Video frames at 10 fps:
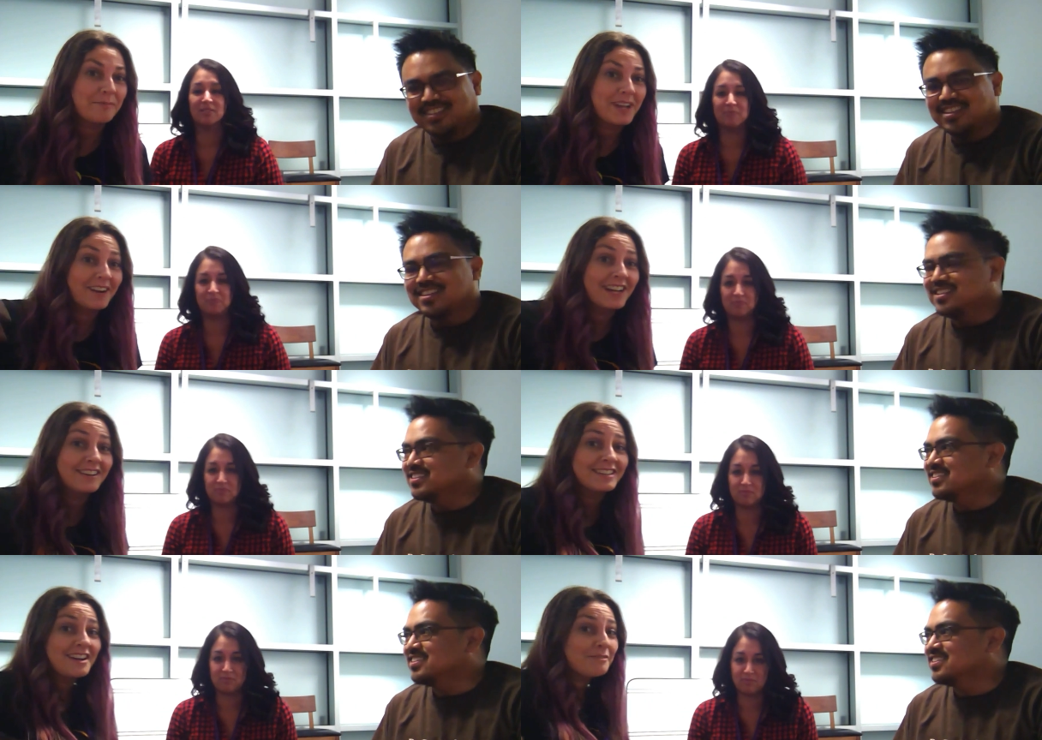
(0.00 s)
Speaker 1: and we are
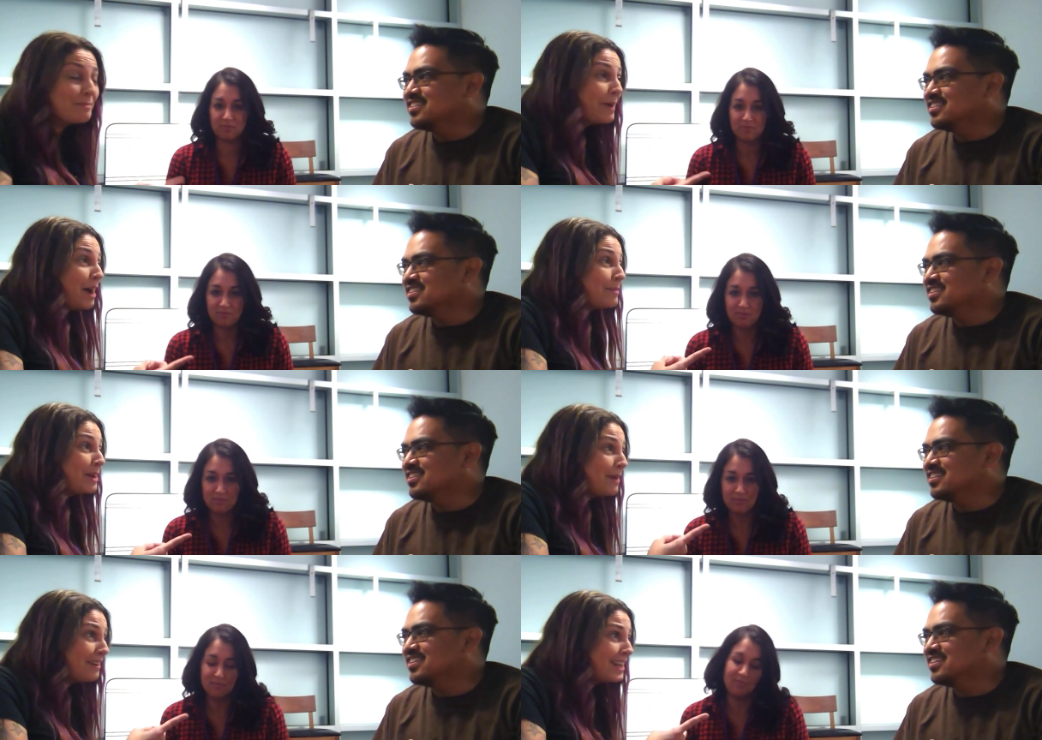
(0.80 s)
here to talk with
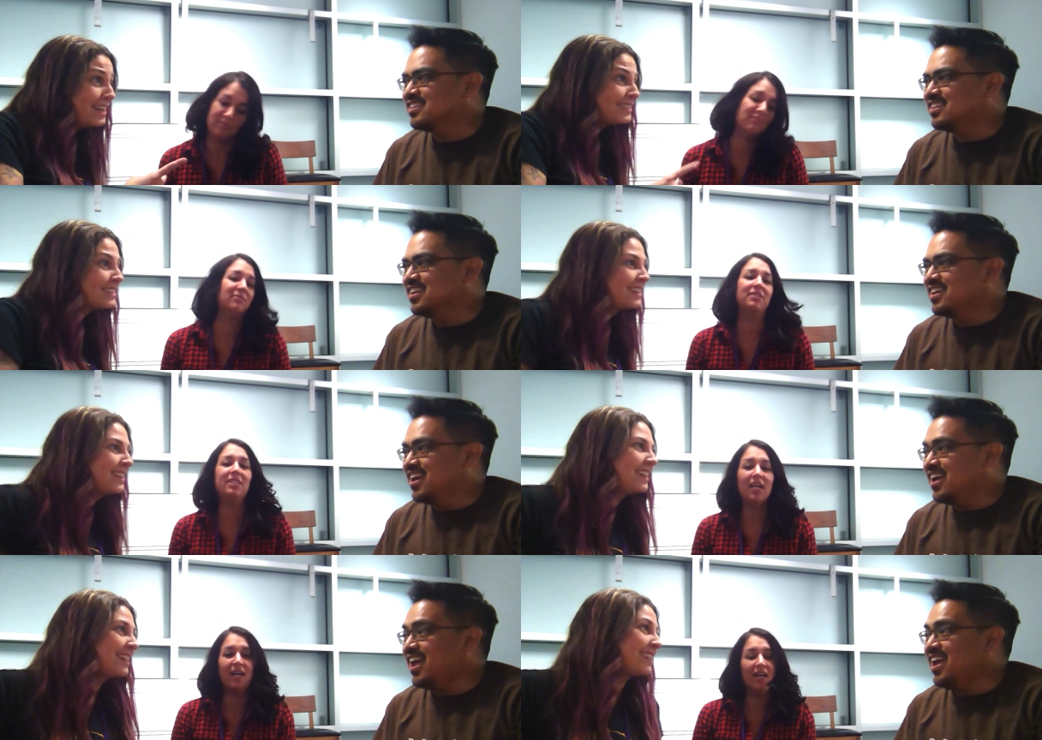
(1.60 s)
Bobby about it.
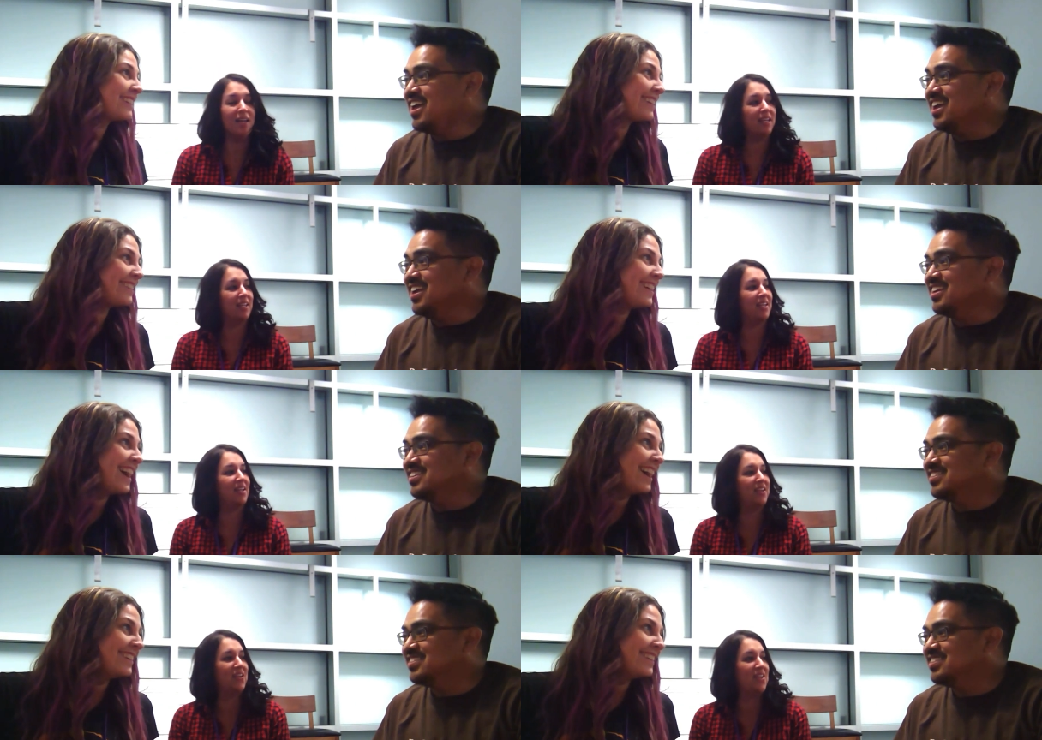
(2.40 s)
Yay. Hey! Go
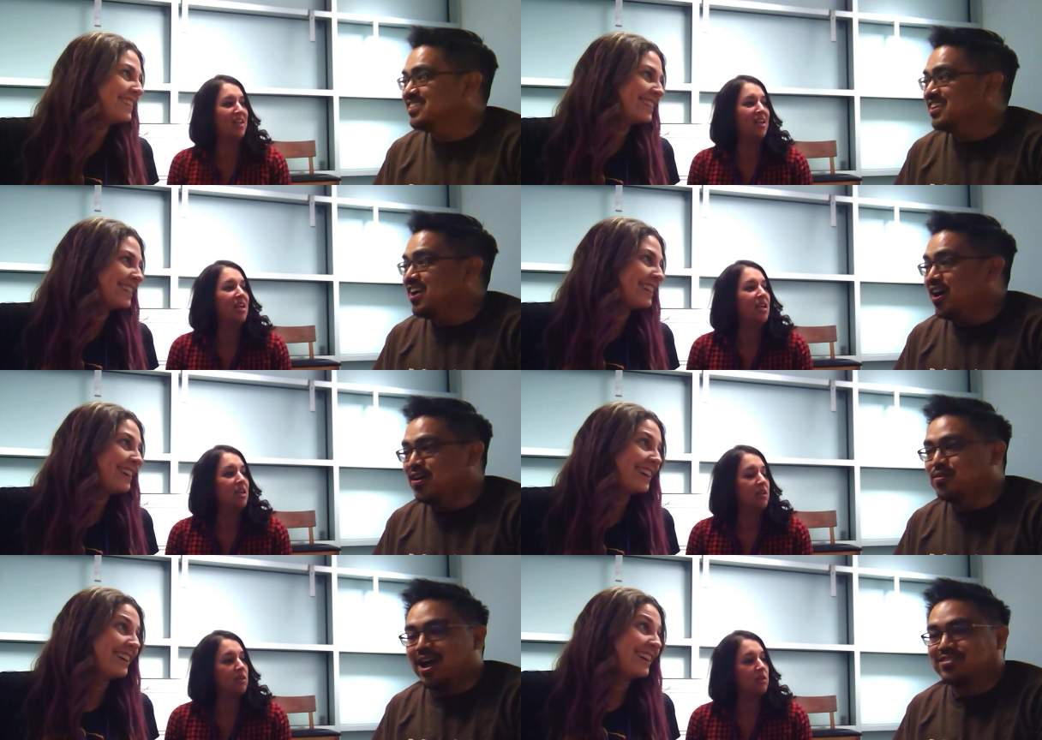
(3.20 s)
ahead.
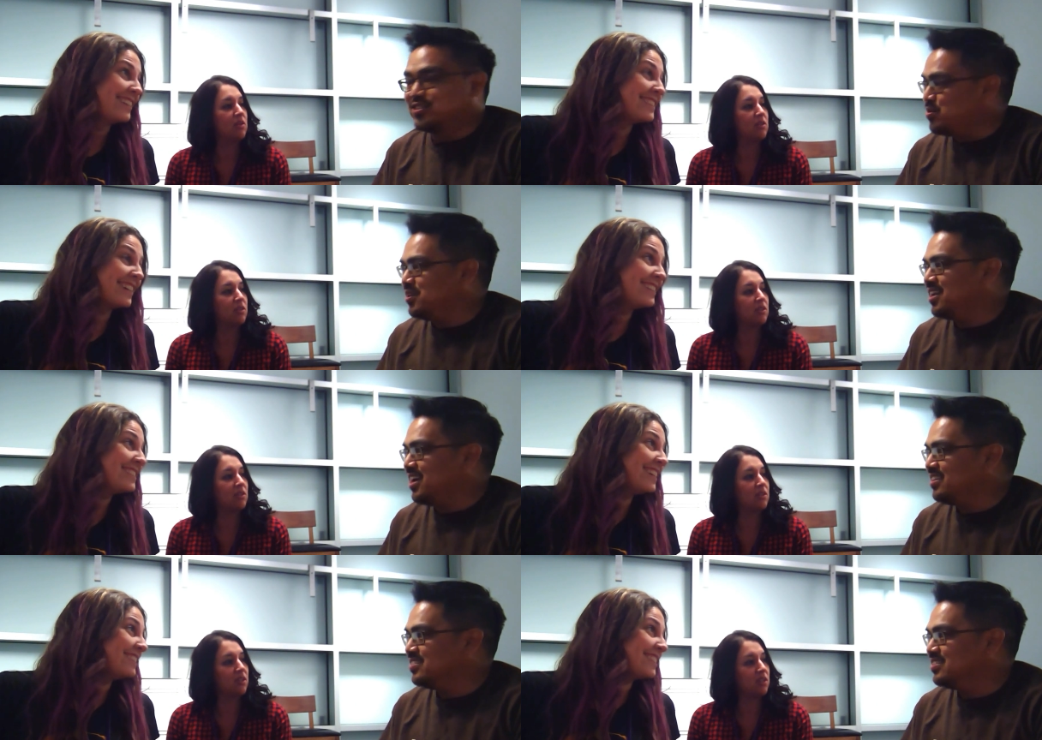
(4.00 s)
Oh, how's it going?
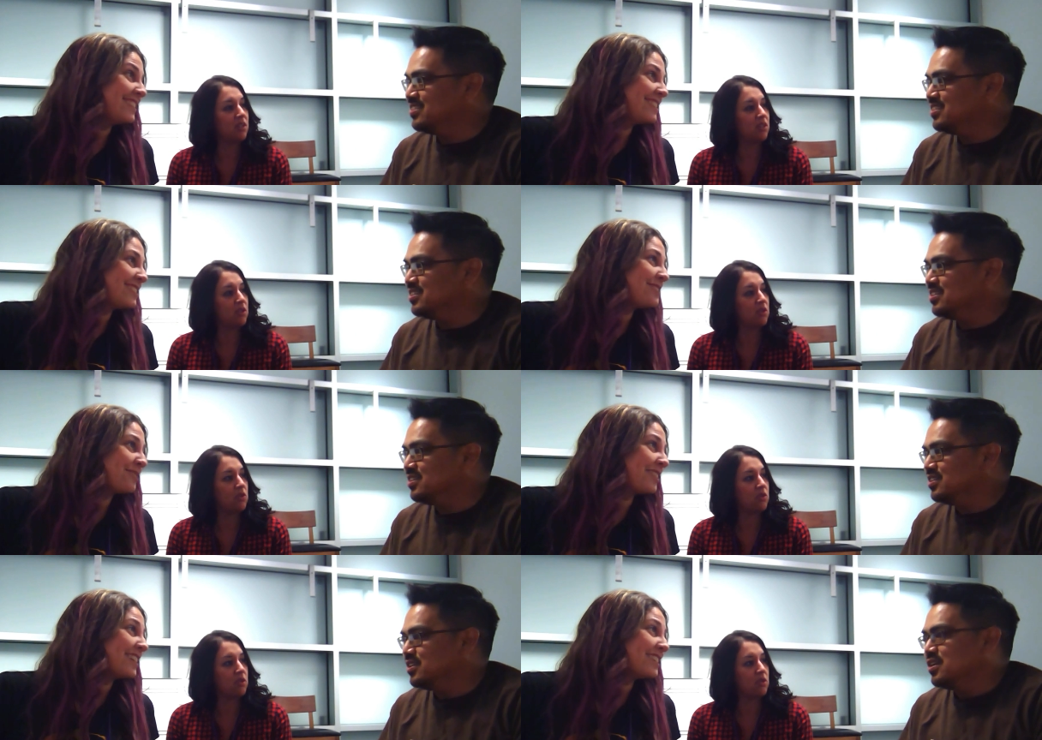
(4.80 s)
Tell us the
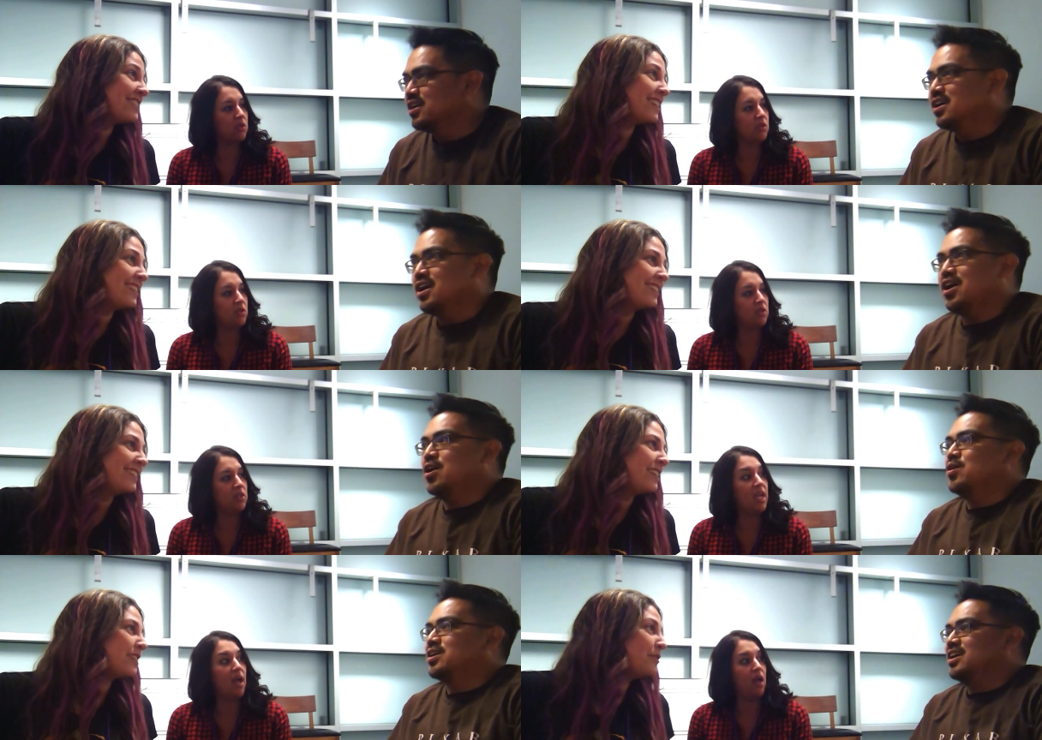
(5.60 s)
story, because
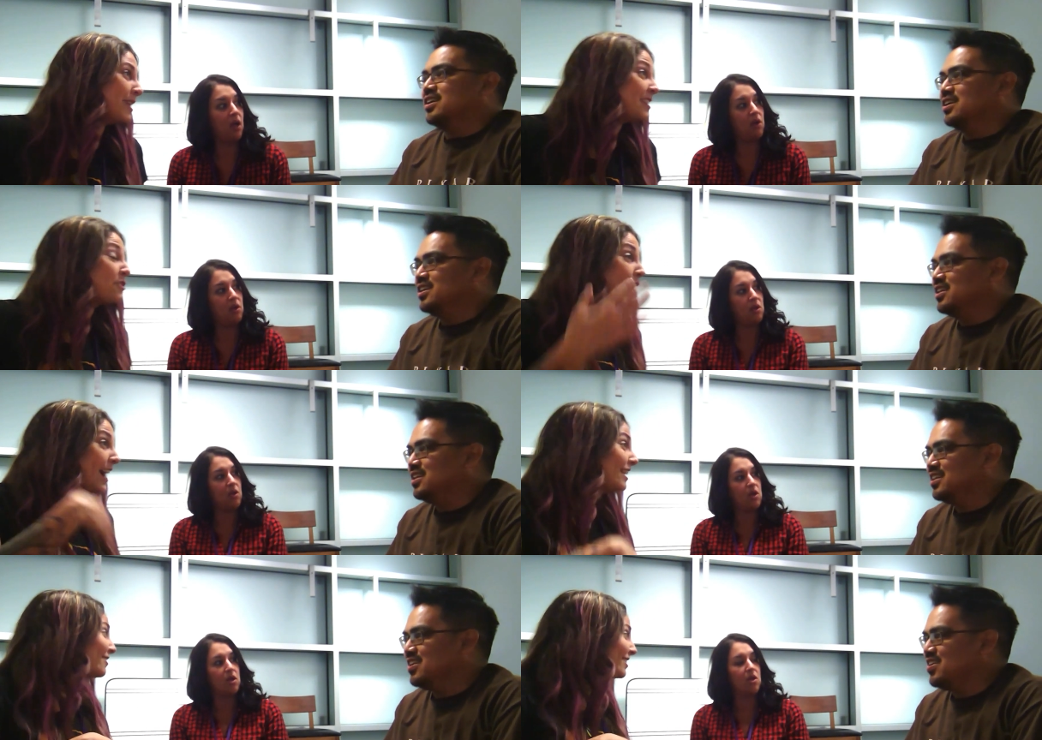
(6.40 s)
okay. You made us
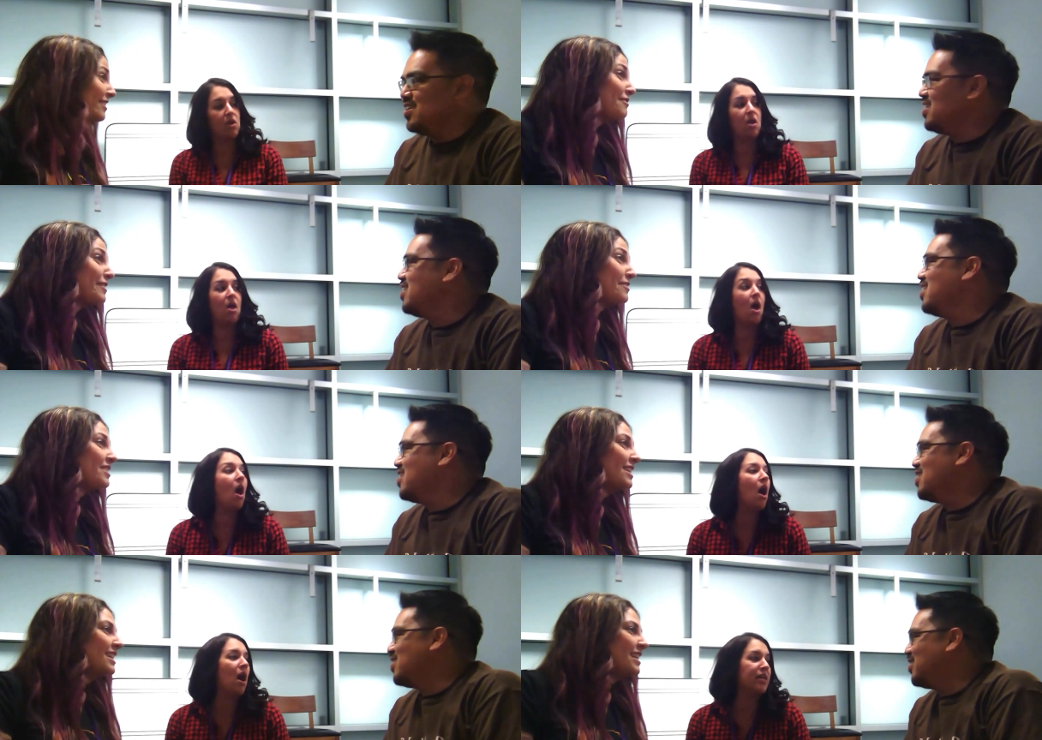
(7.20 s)
cry during the interview.
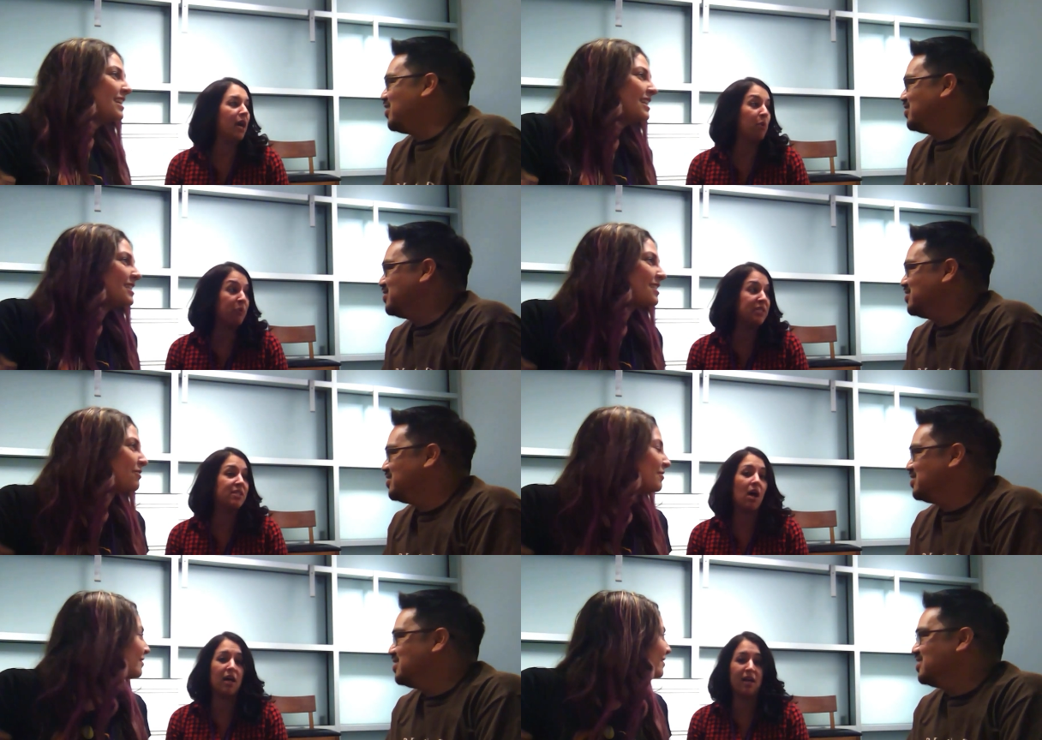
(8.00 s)
Aww. Yeah, when we
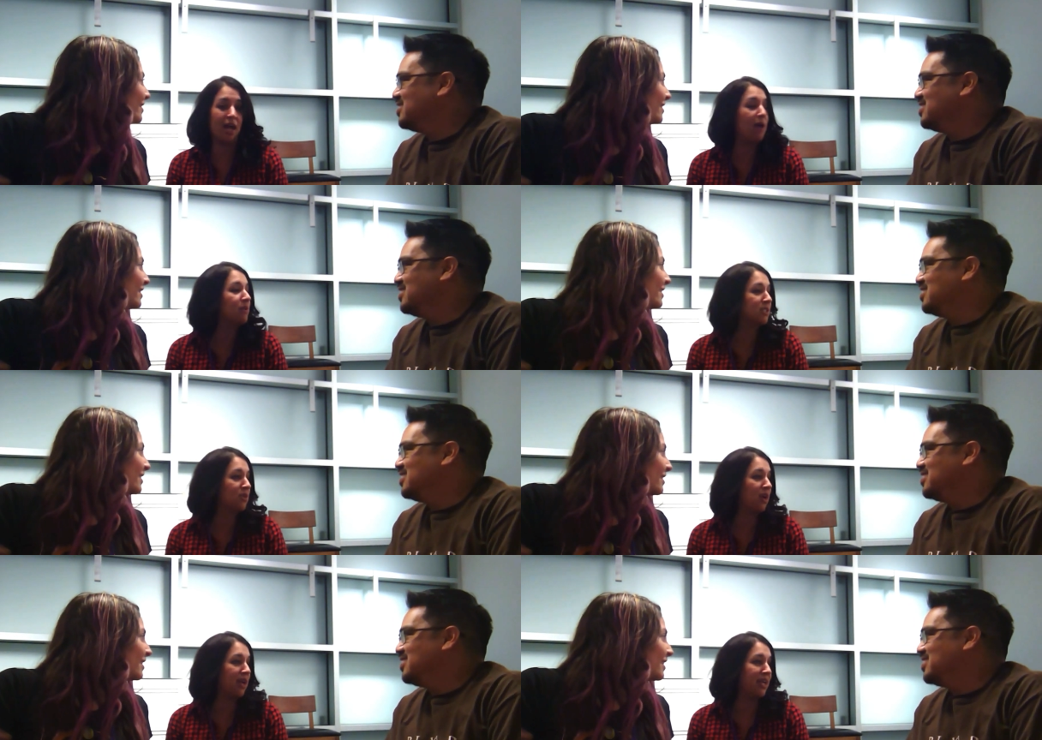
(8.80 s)
saw it, I was
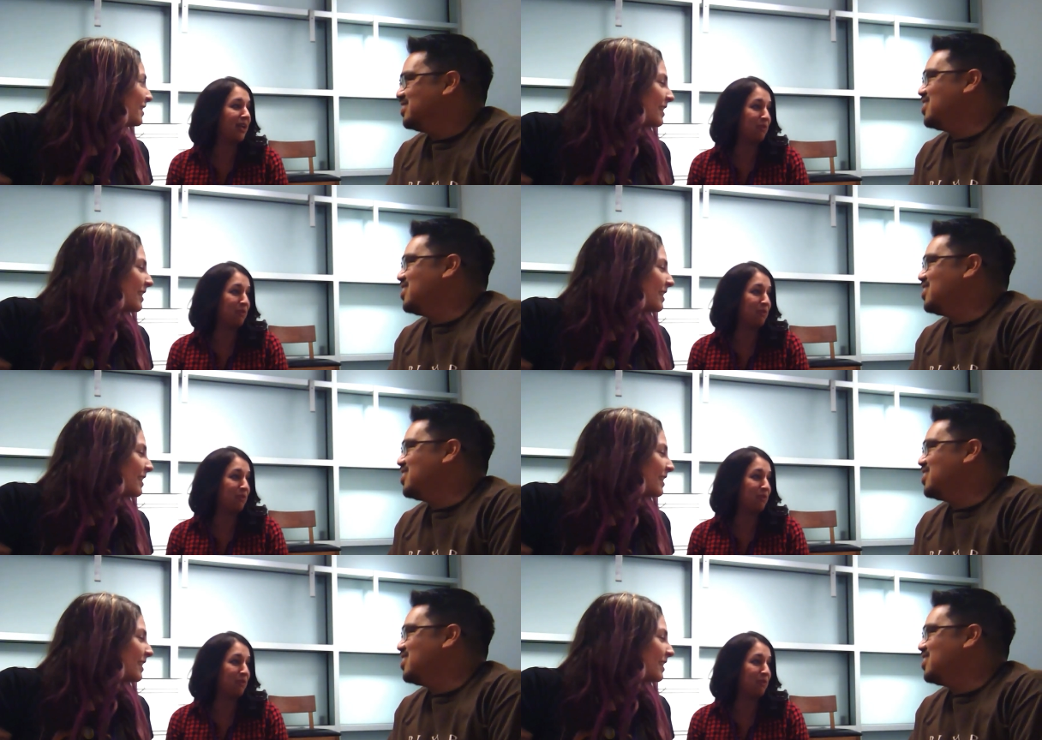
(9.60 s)
crying.